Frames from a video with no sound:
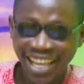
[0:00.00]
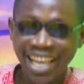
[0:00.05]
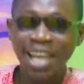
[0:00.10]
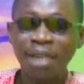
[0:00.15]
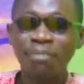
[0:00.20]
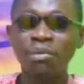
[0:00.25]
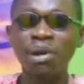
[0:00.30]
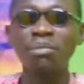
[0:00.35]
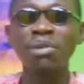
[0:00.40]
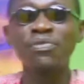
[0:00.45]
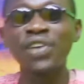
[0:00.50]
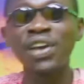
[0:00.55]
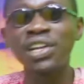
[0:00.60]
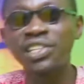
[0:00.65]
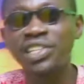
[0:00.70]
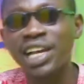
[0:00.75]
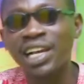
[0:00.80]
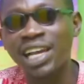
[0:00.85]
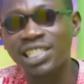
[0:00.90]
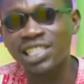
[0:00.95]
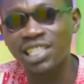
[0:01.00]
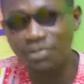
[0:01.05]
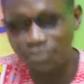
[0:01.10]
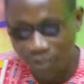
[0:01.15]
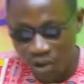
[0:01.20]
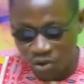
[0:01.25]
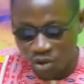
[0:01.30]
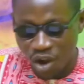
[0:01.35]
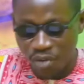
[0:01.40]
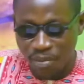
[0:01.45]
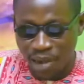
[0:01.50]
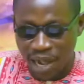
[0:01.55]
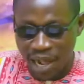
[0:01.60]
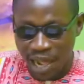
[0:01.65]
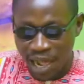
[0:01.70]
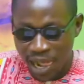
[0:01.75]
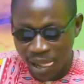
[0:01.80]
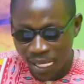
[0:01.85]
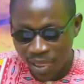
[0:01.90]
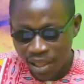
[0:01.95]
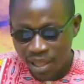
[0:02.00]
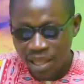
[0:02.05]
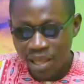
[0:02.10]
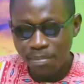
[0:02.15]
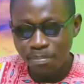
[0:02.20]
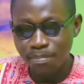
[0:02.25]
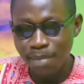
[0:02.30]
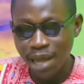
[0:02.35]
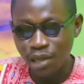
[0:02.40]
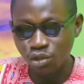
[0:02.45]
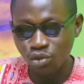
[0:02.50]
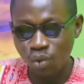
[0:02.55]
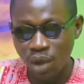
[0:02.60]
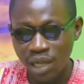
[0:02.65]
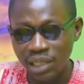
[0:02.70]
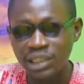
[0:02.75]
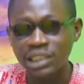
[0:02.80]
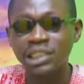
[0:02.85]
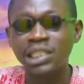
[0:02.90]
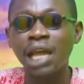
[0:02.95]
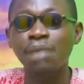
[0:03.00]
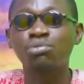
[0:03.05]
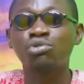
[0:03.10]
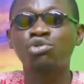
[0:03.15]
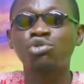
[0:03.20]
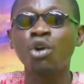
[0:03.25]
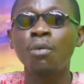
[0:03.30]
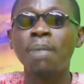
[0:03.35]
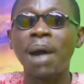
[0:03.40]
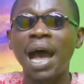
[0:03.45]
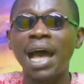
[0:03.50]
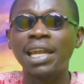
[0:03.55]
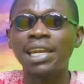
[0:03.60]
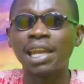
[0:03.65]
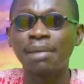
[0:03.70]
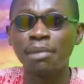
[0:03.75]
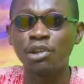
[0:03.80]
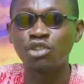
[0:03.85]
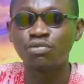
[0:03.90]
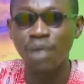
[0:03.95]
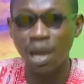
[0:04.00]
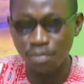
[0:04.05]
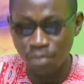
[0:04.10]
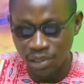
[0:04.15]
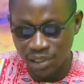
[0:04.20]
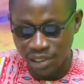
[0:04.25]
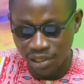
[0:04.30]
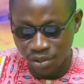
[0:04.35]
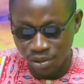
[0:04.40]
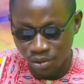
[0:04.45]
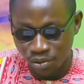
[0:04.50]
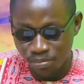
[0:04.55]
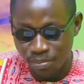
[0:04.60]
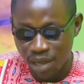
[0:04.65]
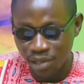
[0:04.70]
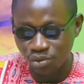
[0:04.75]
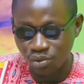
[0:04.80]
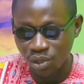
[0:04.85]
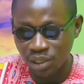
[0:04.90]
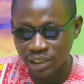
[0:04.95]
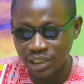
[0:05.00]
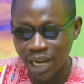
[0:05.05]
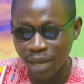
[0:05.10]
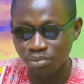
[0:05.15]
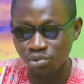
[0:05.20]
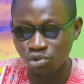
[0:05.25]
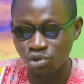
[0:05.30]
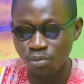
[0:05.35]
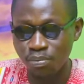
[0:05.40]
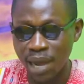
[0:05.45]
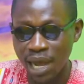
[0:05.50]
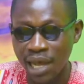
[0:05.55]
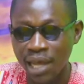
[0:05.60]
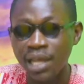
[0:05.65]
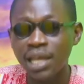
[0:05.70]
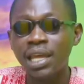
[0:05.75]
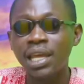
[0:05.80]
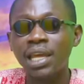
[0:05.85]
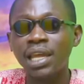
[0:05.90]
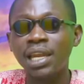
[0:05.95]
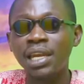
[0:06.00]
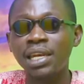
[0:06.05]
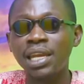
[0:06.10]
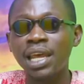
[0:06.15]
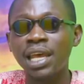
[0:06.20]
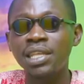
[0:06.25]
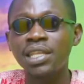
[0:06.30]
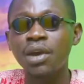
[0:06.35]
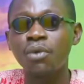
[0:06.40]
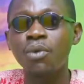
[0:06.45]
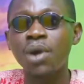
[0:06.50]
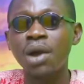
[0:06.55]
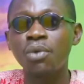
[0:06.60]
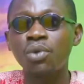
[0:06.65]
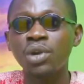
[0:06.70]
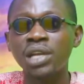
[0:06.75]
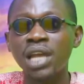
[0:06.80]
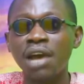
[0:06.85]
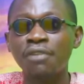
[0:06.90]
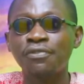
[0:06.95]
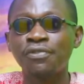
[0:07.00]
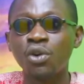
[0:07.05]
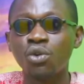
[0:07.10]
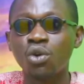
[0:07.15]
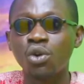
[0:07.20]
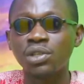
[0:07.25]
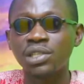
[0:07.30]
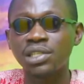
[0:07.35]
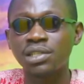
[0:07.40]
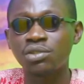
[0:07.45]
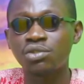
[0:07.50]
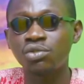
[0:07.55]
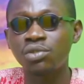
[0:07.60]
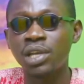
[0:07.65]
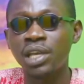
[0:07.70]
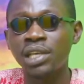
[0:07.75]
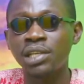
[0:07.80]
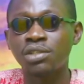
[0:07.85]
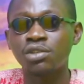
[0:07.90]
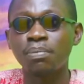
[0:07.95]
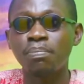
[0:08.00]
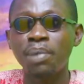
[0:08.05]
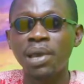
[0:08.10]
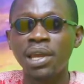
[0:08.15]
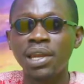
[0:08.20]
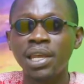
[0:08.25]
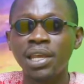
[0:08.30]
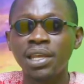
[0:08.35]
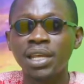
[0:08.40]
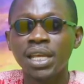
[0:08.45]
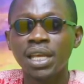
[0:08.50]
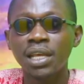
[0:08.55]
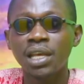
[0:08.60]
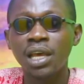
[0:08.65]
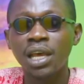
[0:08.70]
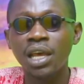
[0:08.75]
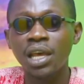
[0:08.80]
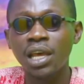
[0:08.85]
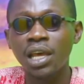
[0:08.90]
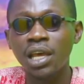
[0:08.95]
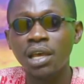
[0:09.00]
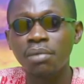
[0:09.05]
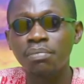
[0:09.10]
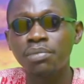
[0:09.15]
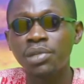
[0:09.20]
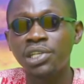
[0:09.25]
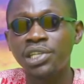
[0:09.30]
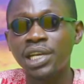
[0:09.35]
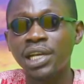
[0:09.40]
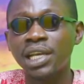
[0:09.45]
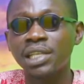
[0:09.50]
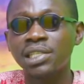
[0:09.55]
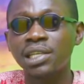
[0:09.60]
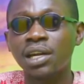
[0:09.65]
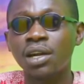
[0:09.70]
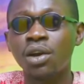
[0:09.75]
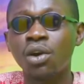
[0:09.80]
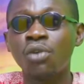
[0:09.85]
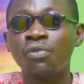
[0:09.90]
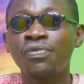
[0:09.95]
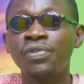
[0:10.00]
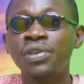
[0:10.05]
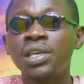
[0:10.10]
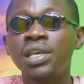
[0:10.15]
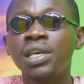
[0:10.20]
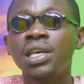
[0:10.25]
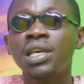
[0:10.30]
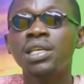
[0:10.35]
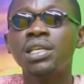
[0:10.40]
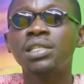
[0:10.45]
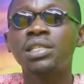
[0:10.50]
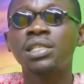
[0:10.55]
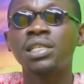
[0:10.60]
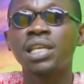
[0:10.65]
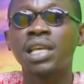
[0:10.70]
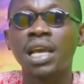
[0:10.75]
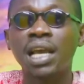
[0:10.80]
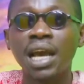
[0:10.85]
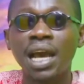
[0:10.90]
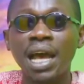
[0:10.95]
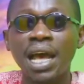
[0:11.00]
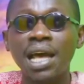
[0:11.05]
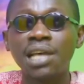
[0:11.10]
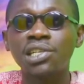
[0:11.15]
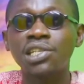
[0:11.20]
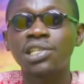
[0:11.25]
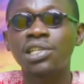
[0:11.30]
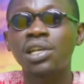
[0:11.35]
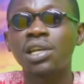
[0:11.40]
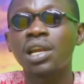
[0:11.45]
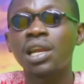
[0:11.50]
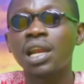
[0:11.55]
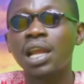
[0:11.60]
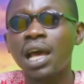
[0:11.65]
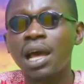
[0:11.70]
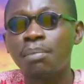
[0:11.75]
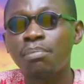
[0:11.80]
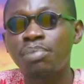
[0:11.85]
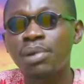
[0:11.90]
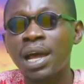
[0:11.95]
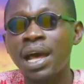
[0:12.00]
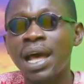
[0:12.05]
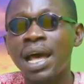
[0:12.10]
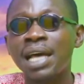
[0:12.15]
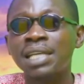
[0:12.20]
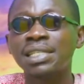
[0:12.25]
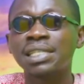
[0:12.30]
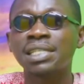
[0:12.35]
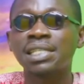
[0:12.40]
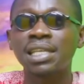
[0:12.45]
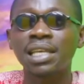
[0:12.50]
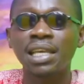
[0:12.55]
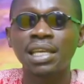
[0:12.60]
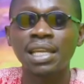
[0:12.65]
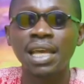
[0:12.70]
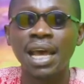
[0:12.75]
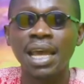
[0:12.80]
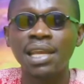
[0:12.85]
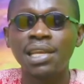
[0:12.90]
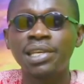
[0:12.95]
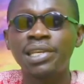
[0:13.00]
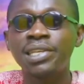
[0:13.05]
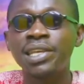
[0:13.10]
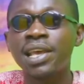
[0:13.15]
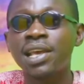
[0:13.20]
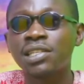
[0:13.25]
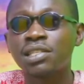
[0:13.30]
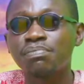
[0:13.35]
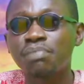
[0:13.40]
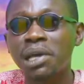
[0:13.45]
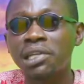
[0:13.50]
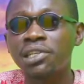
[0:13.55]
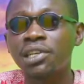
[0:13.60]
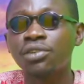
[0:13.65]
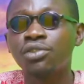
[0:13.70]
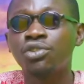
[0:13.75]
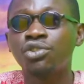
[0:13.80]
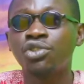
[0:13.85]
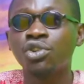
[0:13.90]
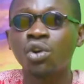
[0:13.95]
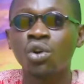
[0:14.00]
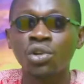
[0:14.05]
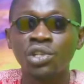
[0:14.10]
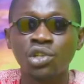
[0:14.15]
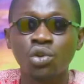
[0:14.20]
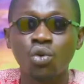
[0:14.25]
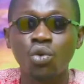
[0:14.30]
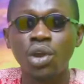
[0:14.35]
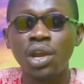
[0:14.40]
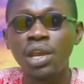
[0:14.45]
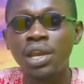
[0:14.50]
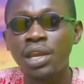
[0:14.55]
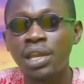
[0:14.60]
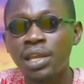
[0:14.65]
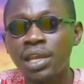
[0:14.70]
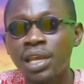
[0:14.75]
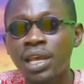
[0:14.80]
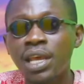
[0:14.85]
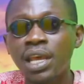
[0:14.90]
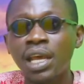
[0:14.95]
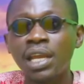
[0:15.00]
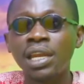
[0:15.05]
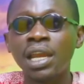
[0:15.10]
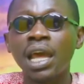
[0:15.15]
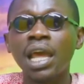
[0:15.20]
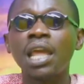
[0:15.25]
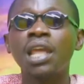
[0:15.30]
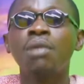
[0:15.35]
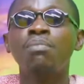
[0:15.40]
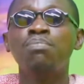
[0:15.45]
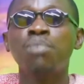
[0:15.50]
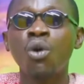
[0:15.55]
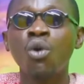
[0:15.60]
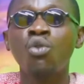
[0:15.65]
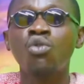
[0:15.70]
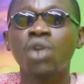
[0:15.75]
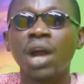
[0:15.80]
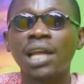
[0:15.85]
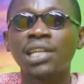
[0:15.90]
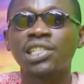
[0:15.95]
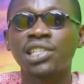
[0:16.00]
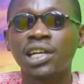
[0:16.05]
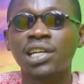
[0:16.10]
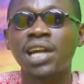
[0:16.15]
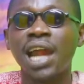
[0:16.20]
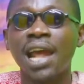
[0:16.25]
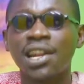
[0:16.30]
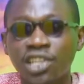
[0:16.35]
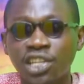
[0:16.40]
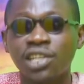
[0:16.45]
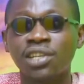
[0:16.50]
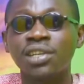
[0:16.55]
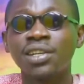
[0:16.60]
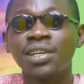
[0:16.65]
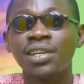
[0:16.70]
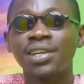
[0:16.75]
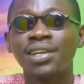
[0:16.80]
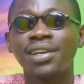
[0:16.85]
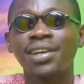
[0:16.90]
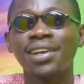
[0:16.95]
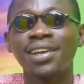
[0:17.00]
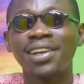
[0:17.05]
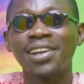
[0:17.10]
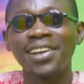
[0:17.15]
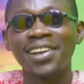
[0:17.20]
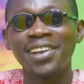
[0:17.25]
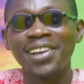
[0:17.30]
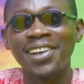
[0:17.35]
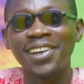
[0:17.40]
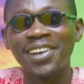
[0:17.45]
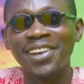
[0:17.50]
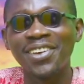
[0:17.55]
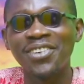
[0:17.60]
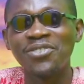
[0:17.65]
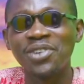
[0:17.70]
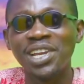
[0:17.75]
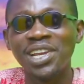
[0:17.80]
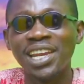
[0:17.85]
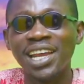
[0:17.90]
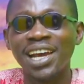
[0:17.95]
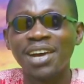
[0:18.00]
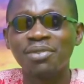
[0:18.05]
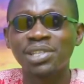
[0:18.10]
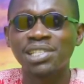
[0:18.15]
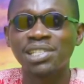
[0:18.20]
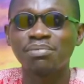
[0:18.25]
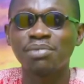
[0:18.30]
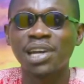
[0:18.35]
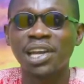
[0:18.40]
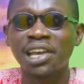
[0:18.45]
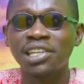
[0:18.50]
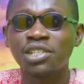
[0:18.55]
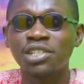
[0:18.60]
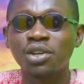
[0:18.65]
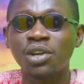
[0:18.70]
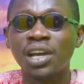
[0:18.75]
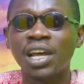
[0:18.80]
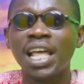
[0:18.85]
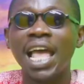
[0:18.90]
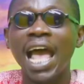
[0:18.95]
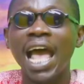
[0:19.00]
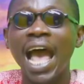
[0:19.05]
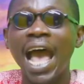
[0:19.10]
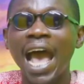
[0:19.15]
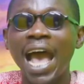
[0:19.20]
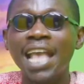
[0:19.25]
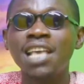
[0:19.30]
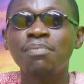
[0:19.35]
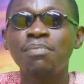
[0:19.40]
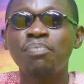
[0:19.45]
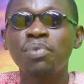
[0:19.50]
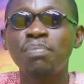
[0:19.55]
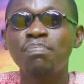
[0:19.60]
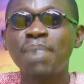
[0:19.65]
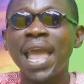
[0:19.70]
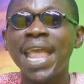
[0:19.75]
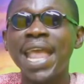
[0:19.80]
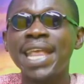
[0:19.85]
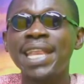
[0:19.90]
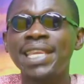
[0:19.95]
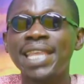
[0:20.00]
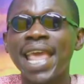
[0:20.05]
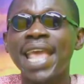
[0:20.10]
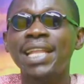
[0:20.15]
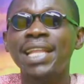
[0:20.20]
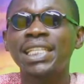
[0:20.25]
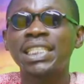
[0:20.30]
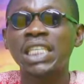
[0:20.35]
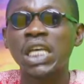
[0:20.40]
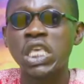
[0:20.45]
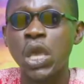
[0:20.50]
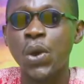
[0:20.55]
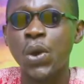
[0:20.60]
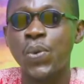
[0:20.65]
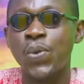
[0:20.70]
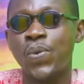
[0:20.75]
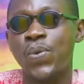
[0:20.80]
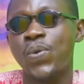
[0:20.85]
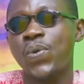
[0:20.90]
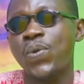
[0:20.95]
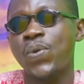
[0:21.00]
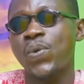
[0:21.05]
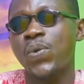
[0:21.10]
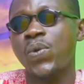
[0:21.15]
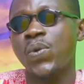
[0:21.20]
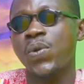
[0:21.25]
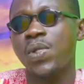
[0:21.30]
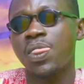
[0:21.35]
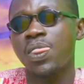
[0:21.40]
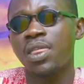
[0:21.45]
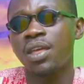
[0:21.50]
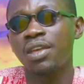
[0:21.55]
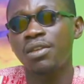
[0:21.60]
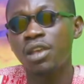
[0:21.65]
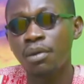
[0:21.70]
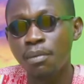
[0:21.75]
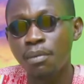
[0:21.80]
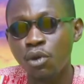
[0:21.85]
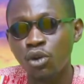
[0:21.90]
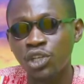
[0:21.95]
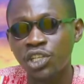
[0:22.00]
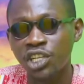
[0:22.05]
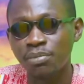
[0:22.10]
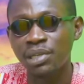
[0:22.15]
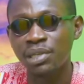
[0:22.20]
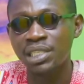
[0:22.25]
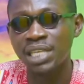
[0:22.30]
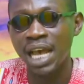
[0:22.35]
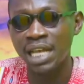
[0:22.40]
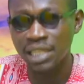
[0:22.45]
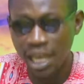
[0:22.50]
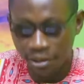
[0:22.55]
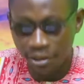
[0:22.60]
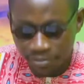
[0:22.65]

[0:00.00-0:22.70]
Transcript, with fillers: Mama fan check at some phone call Maxwell Tapsuba and the meet my bodino Maxwell Tapsuba and there you are with that focus. Today is your birthday. Um, in check at center of Sika, Sheila, Bra Asset, Ideas, Magic George, Queenie, and that a bull crunchy cratchy. And we now what's among each other. Happy birthday to you. Yeah, more chibis. Ata,